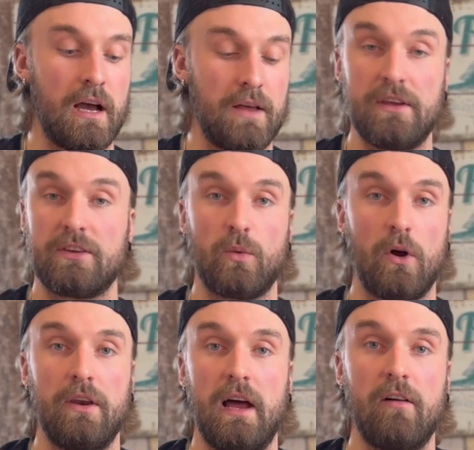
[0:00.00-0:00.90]
This
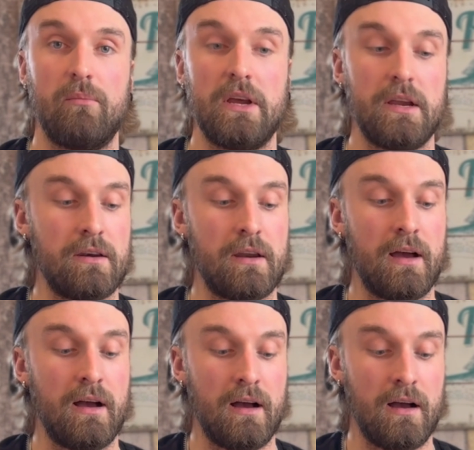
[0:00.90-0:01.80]
rod have been
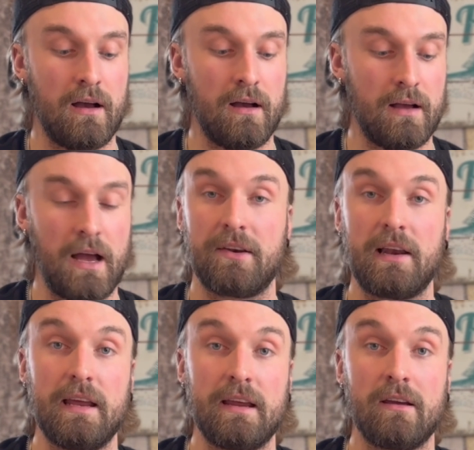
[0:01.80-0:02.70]

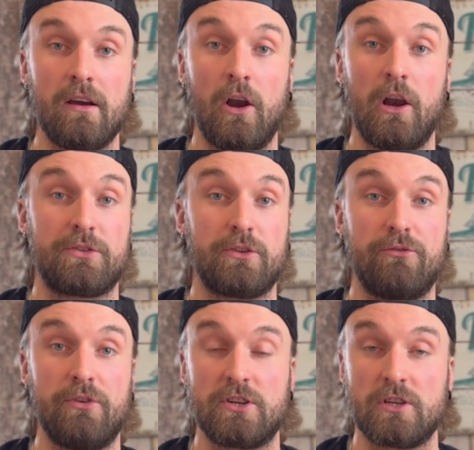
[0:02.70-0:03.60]
handling a lot
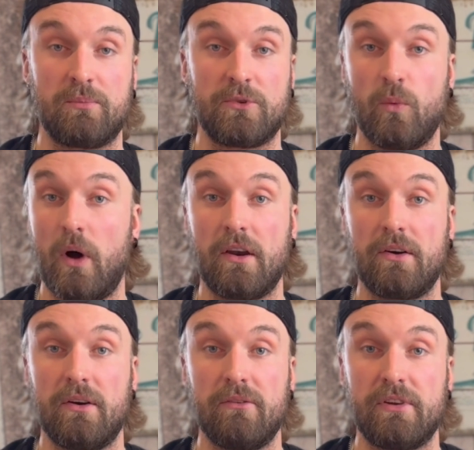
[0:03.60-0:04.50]
of fish up to
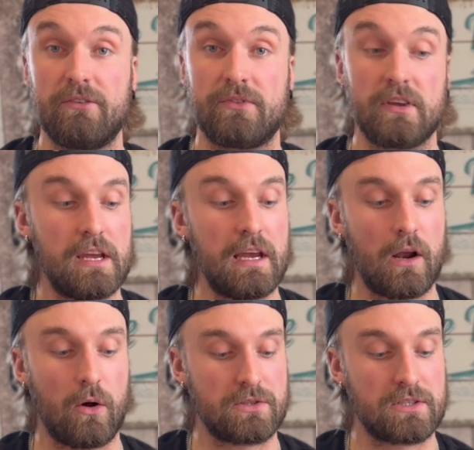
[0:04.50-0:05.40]
150
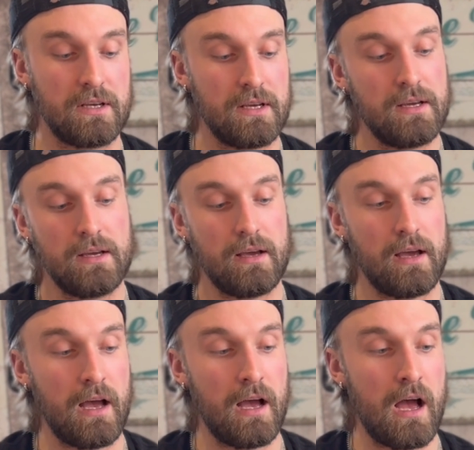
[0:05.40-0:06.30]
kilos
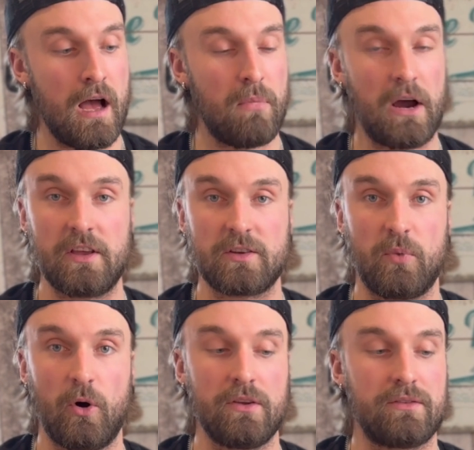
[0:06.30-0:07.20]
by this
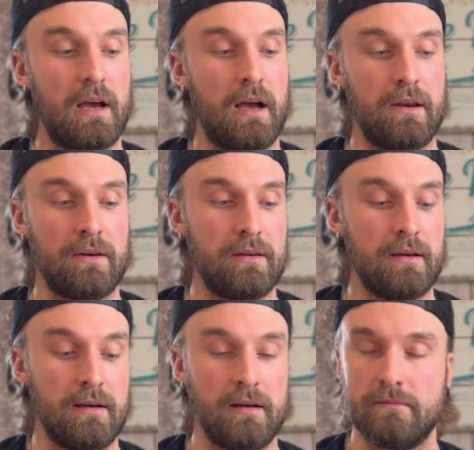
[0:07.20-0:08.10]
point, and
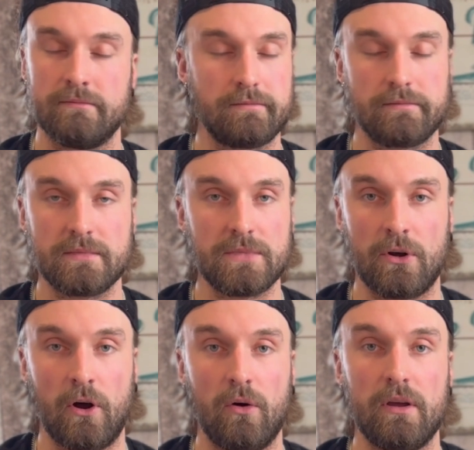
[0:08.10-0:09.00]
you
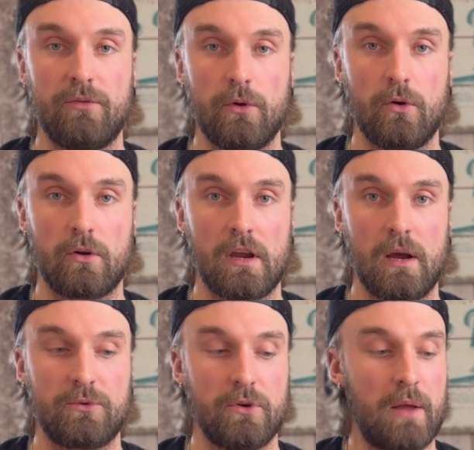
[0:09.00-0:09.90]
know, if you're hooking
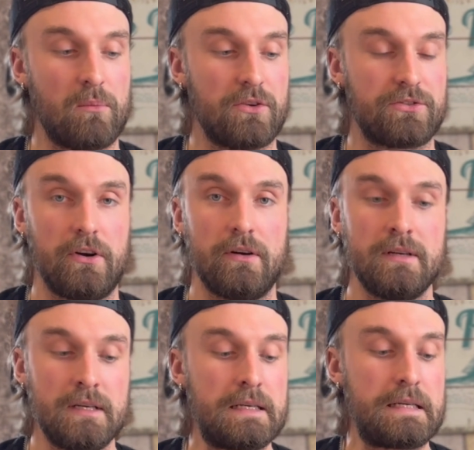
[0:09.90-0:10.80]
up to that monster,
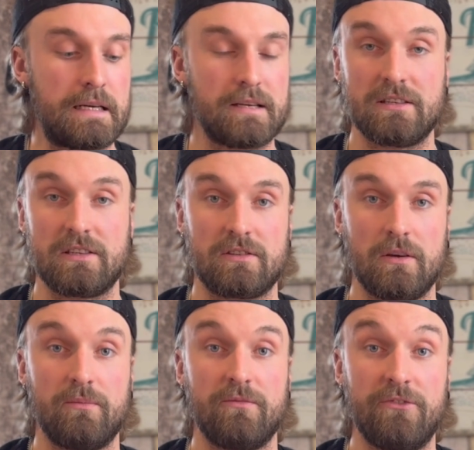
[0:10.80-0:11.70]
this is
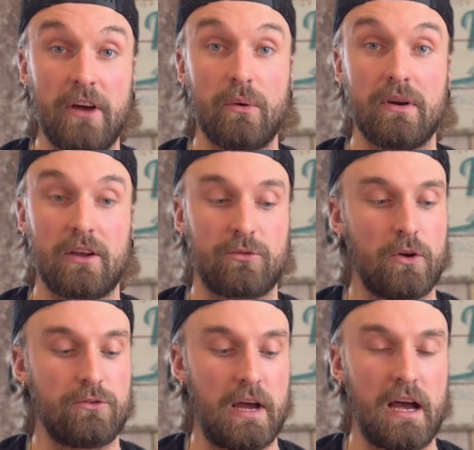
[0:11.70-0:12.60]
a very nice
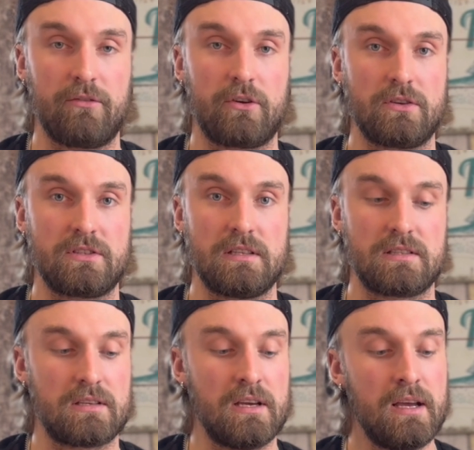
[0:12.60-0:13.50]
rod to have, because it's